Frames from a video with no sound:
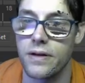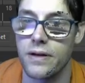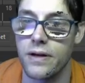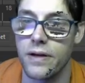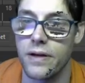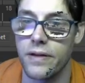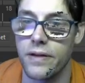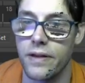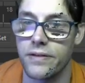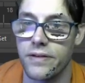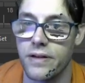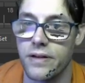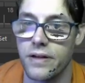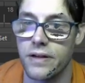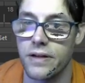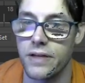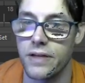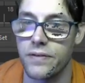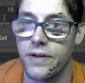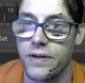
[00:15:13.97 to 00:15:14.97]
And that's going
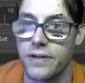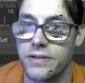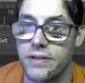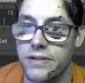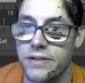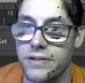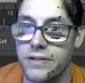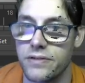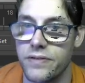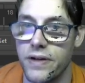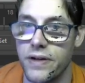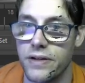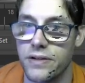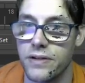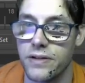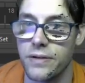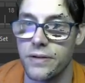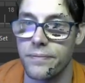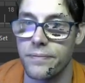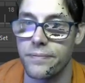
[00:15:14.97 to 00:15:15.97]
to give us this effect
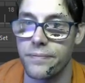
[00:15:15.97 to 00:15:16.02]
here.